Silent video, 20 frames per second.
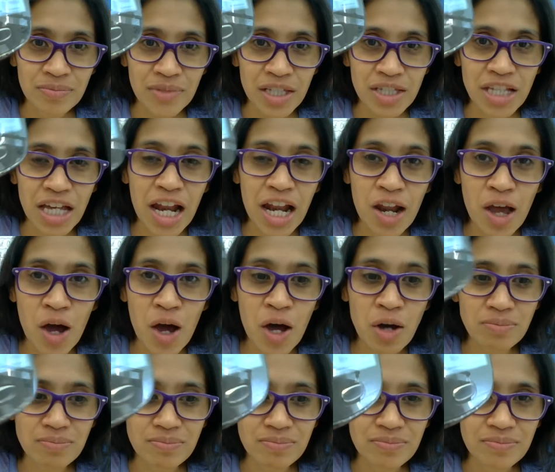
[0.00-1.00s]
Say
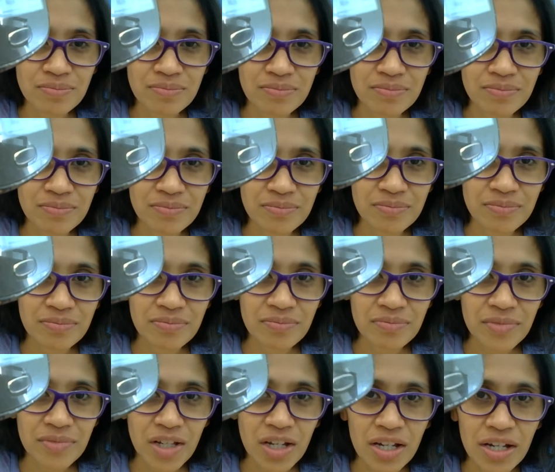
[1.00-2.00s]
hello.
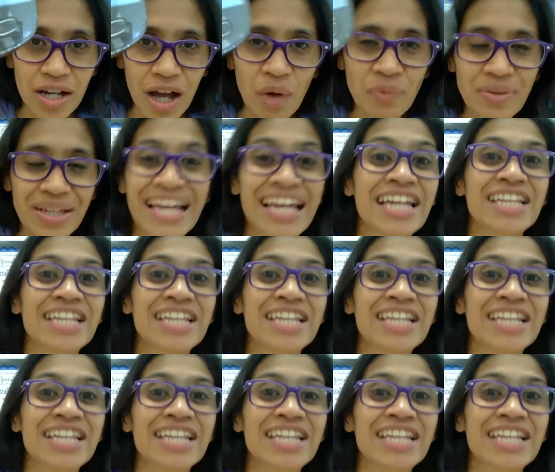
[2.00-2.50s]
Oh,